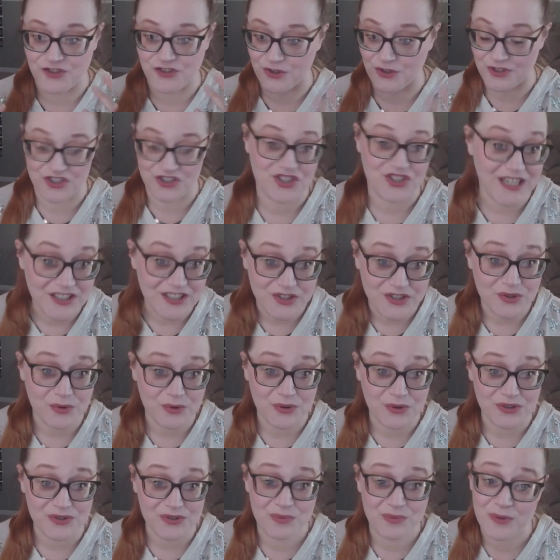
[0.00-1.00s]
Jewish day
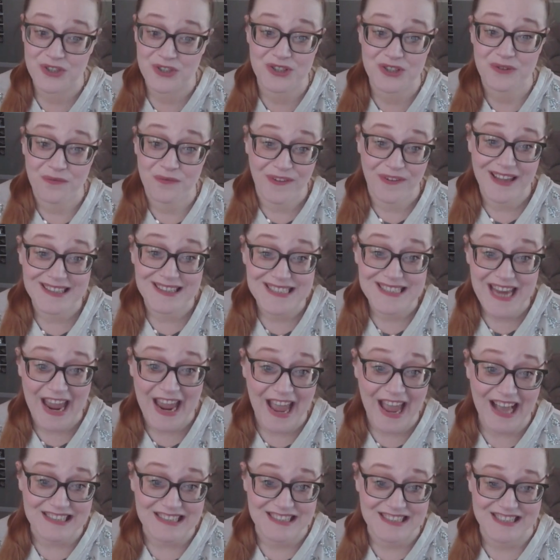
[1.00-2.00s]
schools, which is
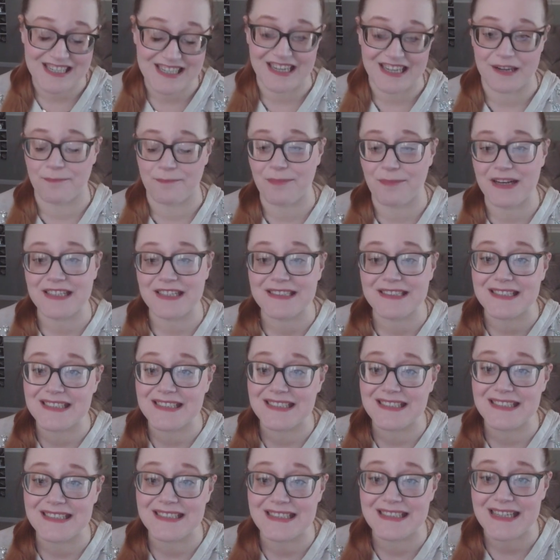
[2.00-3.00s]
fantastic, but it's
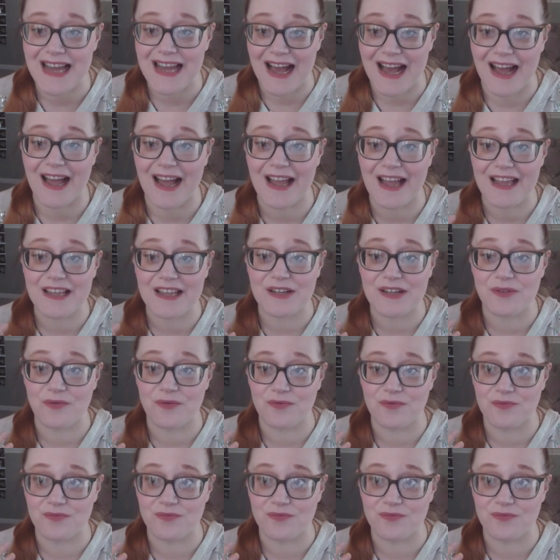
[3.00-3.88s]
not